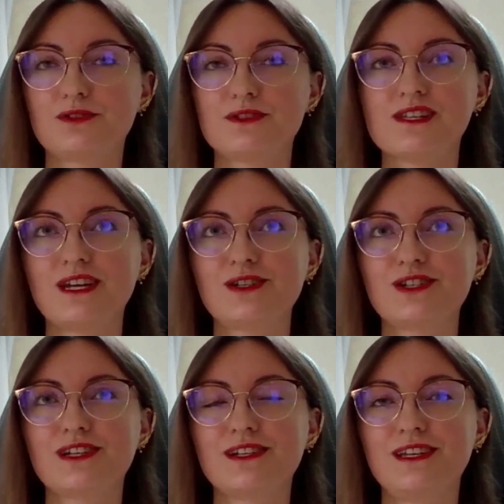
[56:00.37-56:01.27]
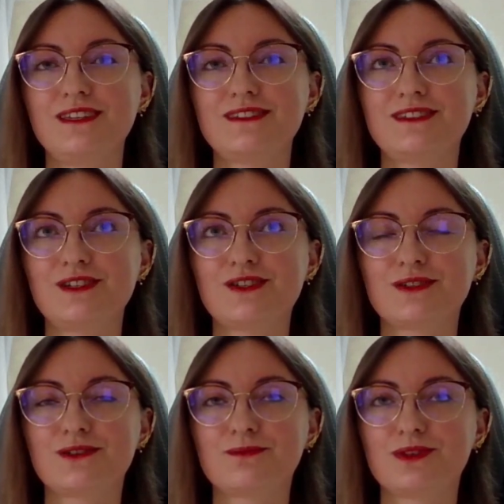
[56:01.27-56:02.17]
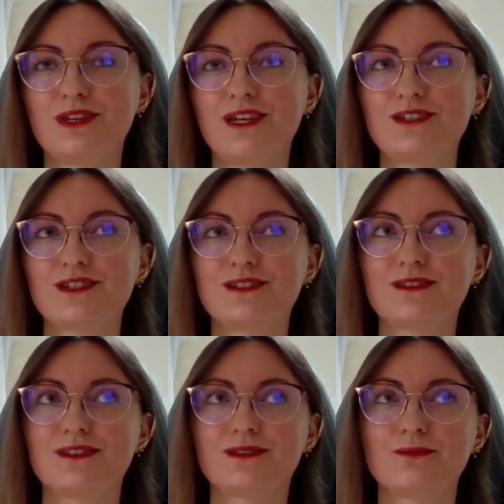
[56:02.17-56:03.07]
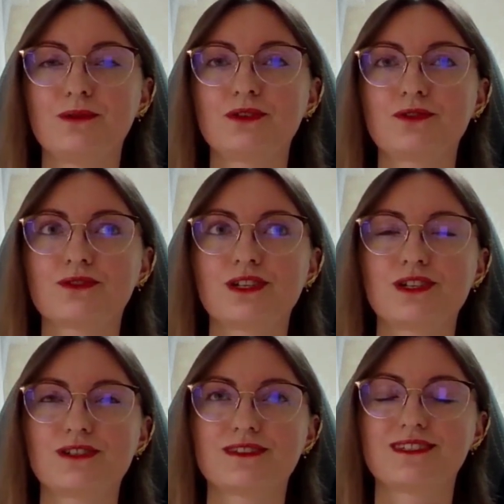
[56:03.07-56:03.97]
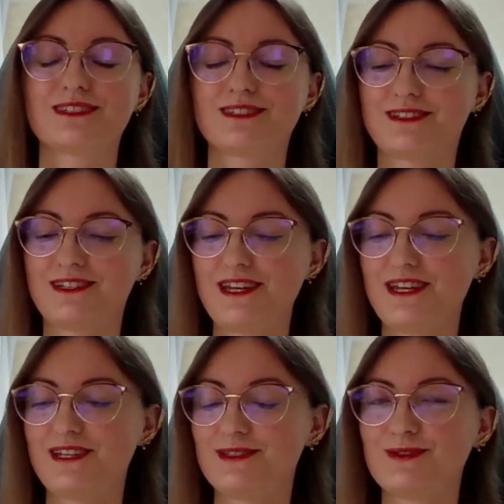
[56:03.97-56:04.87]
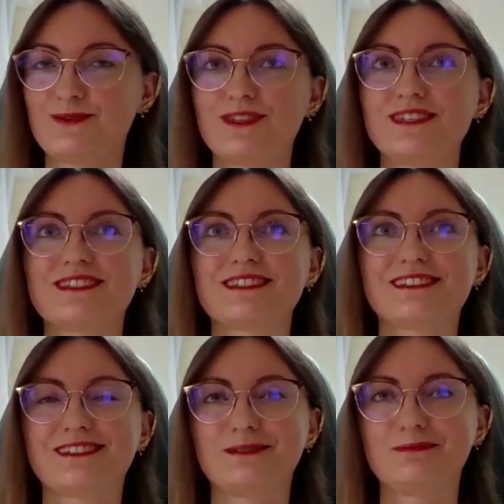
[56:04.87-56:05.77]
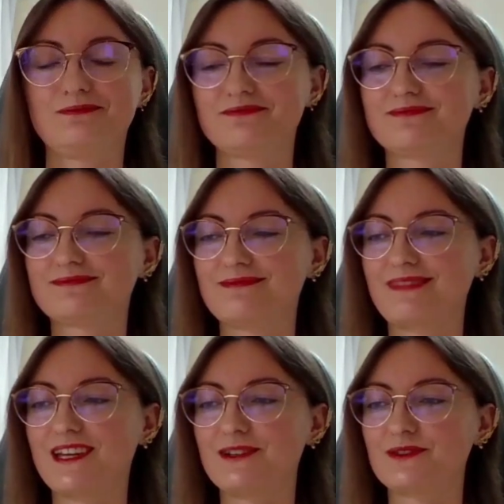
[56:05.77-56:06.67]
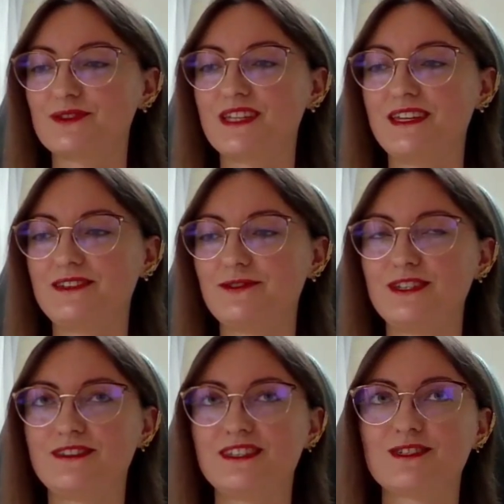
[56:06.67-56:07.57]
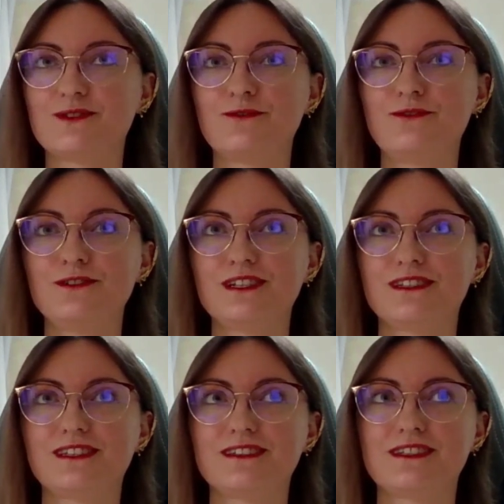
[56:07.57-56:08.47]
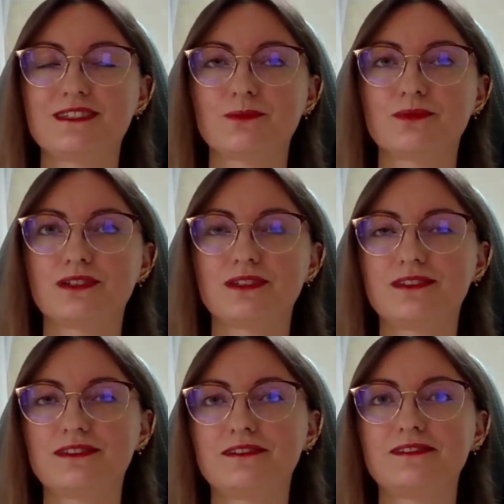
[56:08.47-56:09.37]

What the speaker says: translation, international communication, and public relations to this, how to say, in this field, in this discipline.